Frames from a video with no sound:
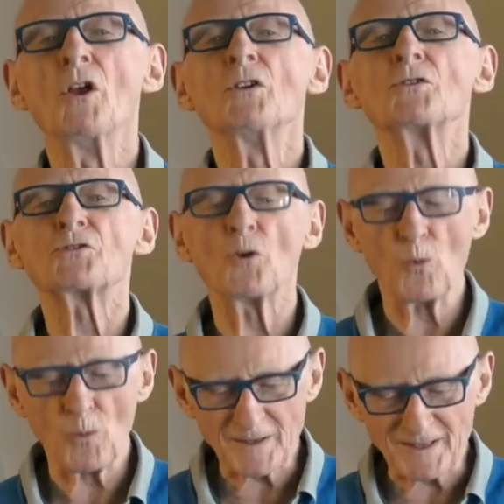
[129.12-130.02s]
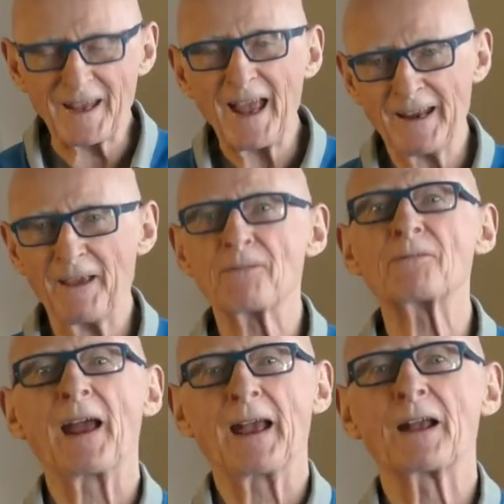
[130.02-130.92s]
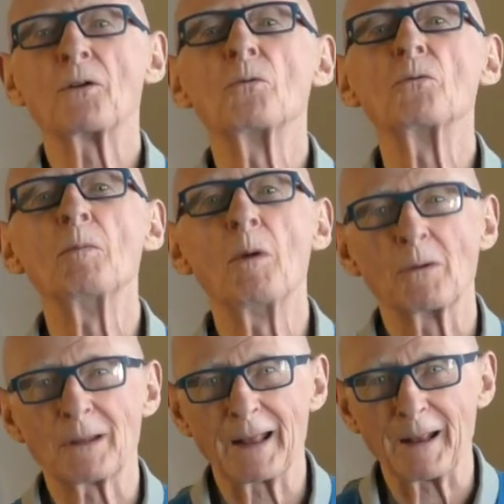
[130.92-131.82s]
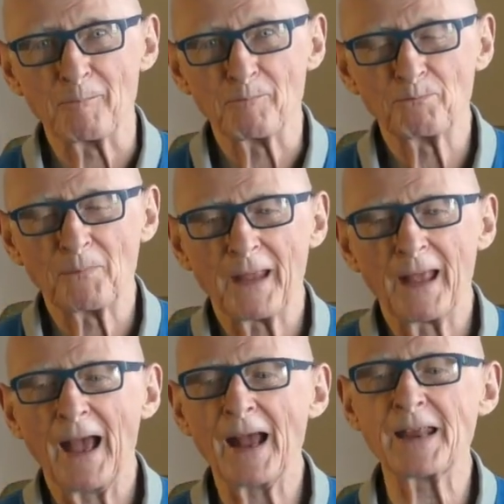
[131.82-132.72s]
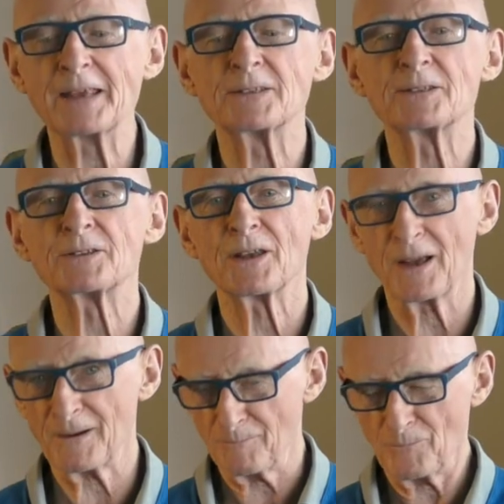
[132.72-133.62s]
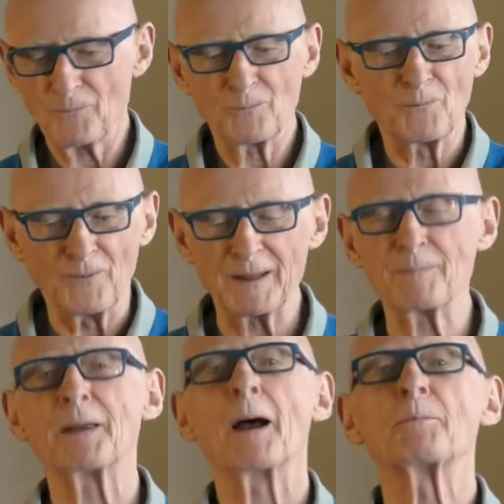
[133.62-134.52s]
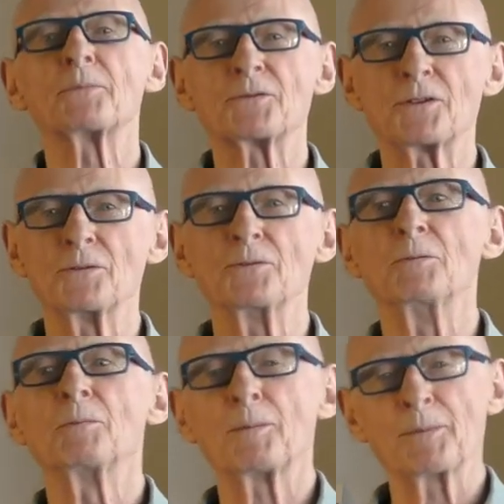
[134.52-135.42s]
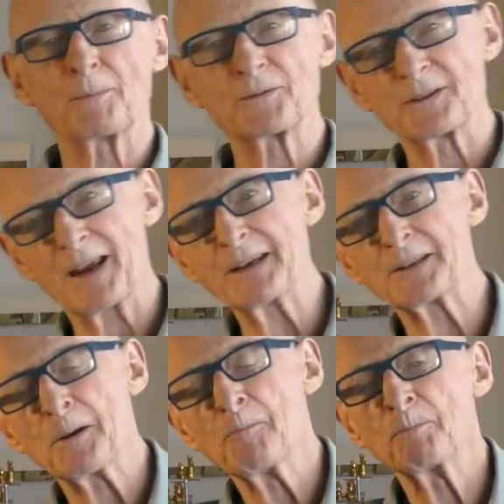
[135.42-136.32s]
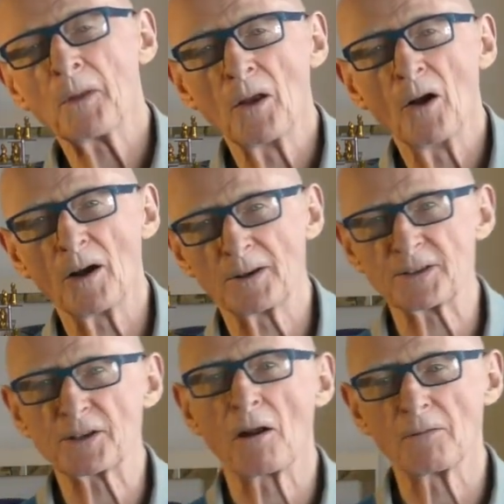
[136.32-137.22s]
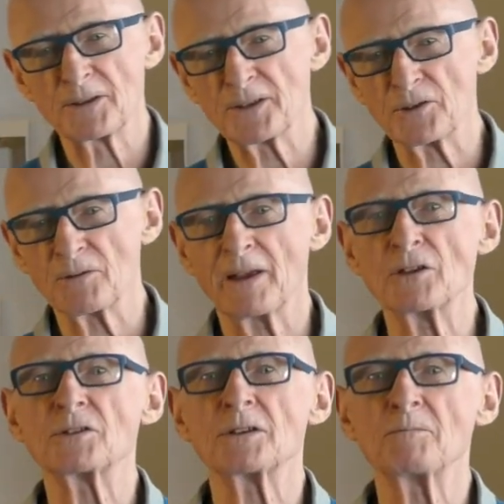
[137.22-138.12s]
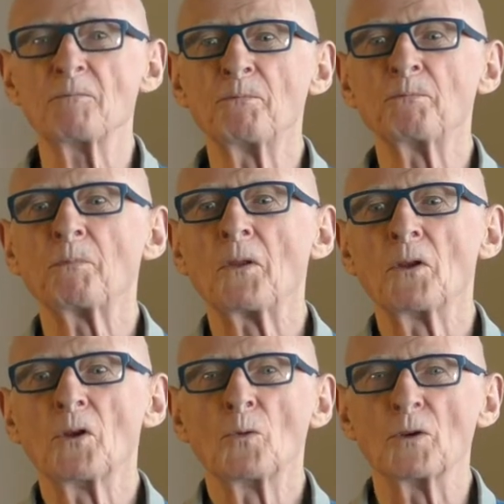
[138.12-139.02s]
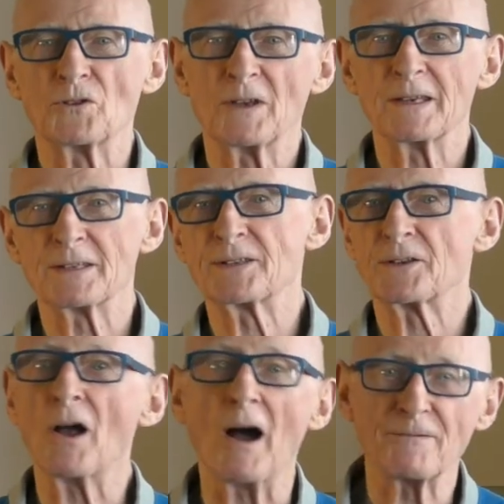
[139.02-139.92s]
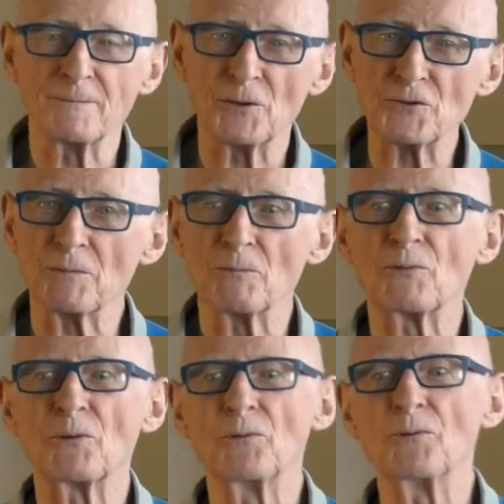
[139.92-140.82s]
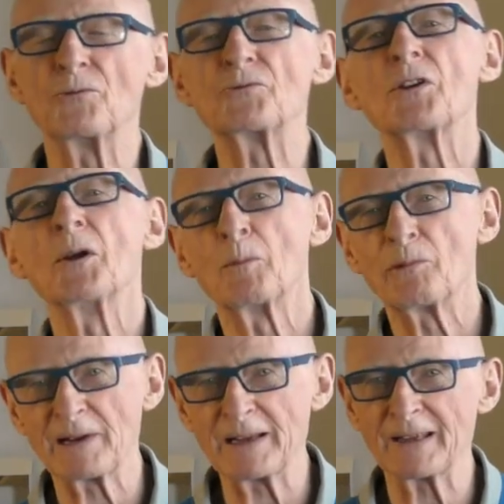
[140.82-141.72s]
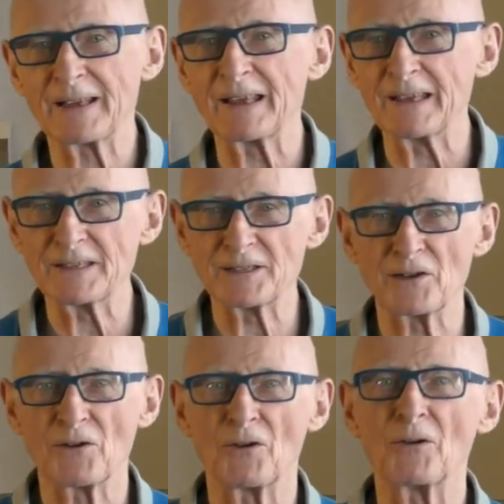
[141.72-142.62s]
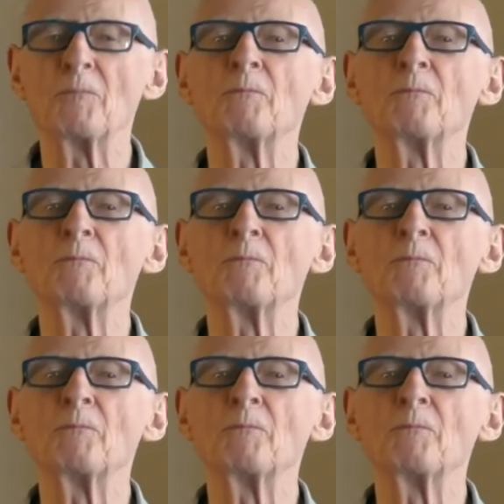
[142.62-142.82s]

So we're scanning Frank remotely, and he's put me up to date on his current situation, which is cough much improved, breathing easier,